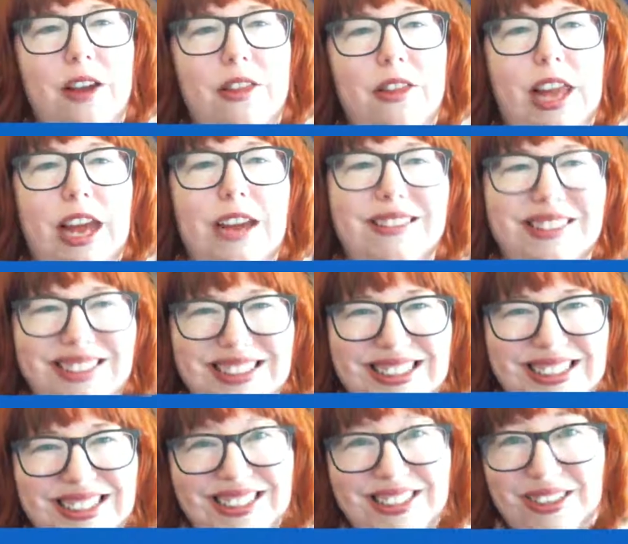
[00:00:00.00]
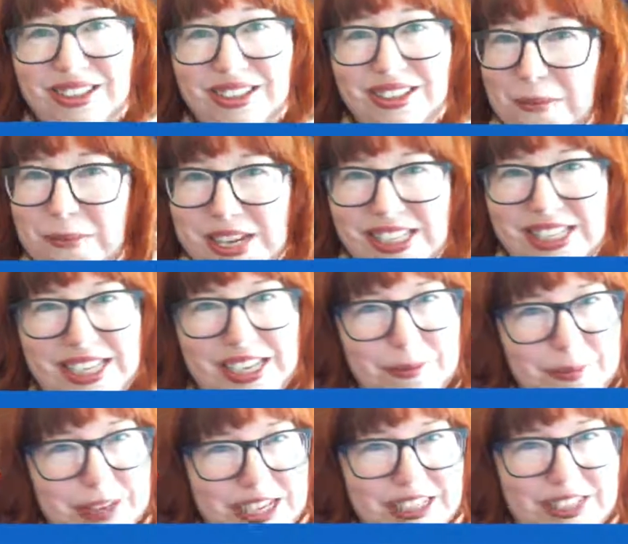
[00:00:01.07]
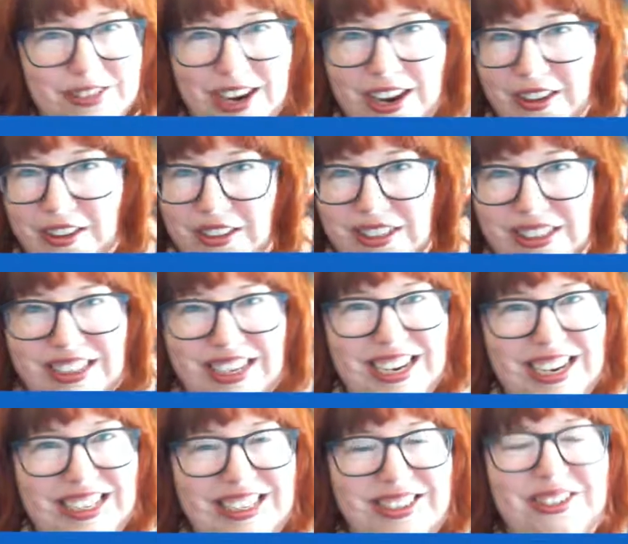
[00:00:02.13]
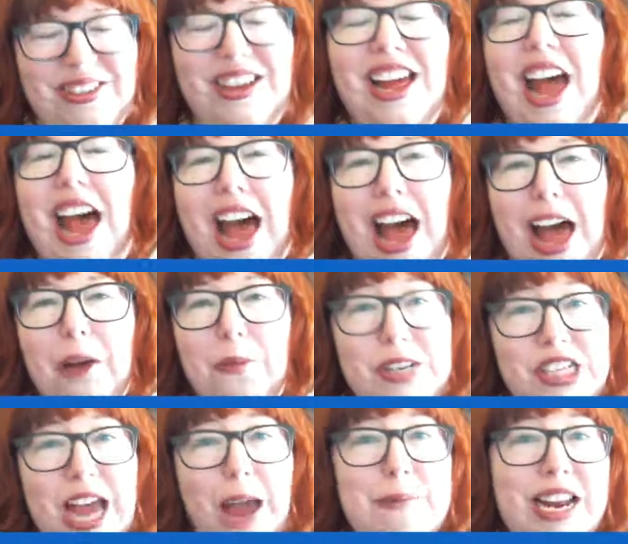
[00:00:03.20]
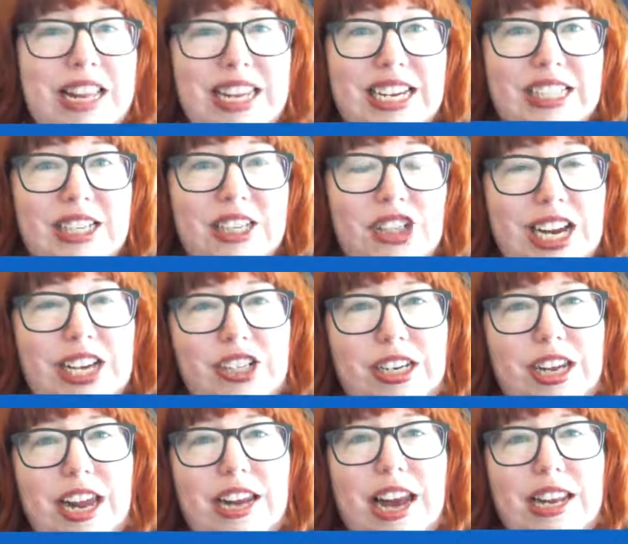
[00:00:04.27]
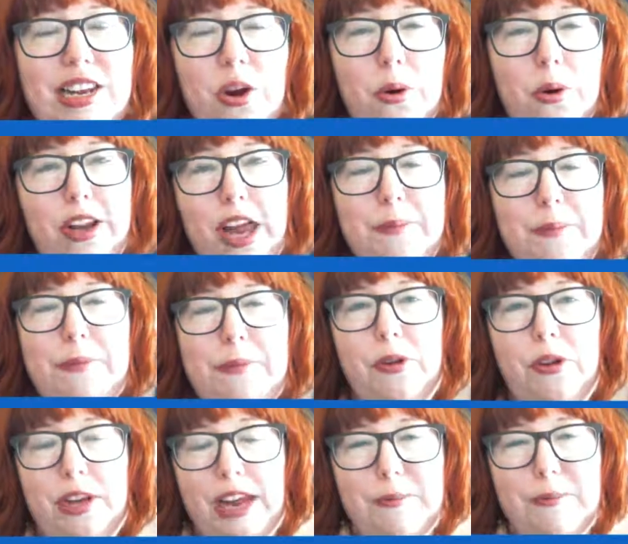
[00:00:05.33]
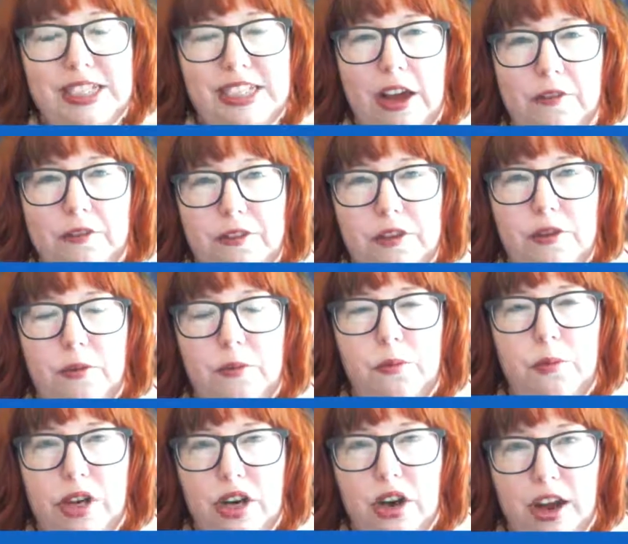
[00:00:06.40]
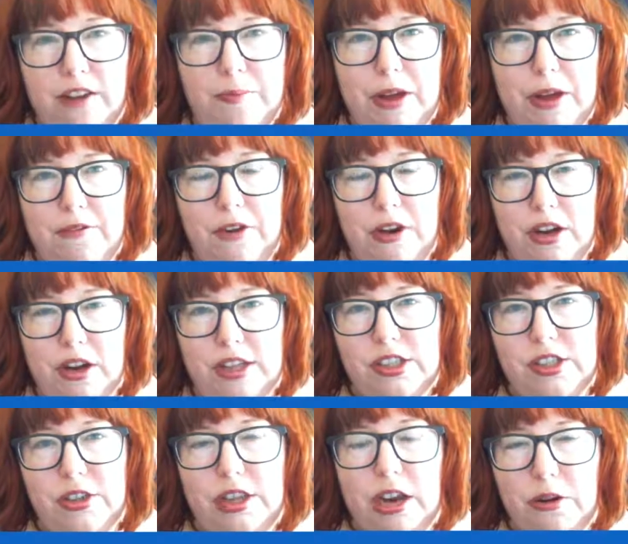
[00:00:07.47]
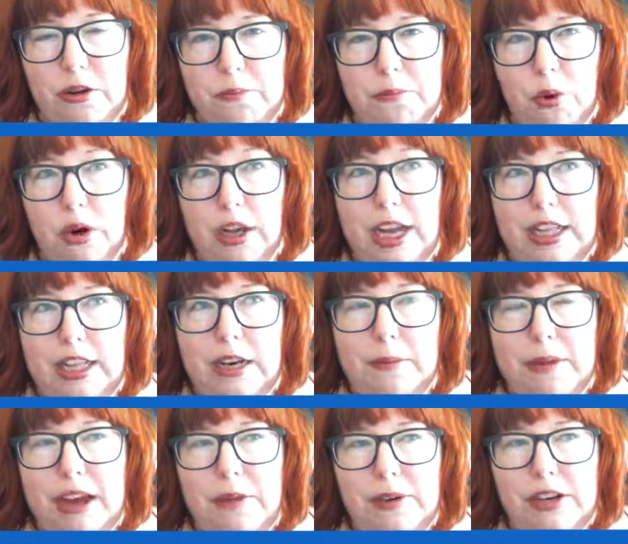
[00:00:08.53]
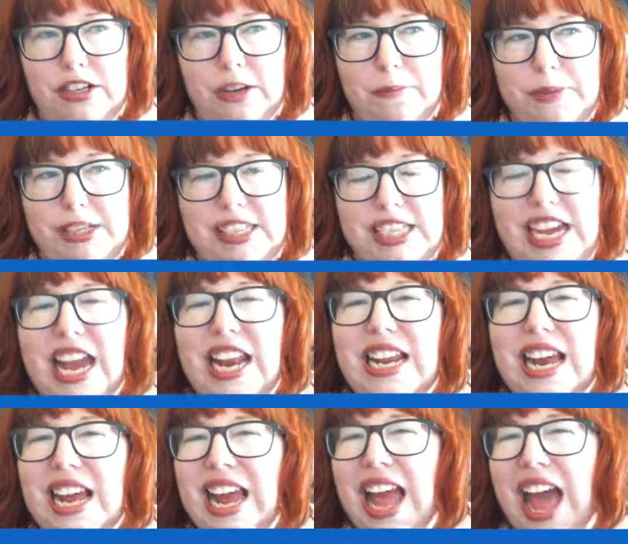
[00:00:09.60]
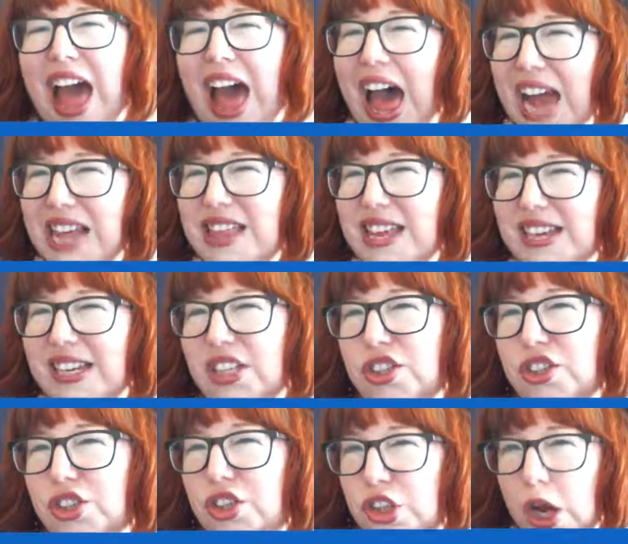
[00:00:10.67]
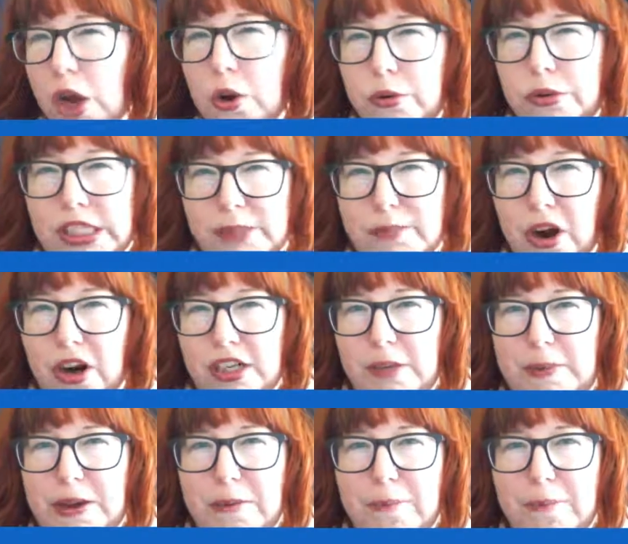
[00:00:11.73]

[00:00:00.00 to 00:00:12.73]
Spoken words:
they're like, okay, PC can play too now. Yeah, it's cool. Which, I mean, I think it's a good change. And I know a lot of people like myself who would not have bought it for a console that are more likely to buy it when it's on PC. And I think it's so smart to be on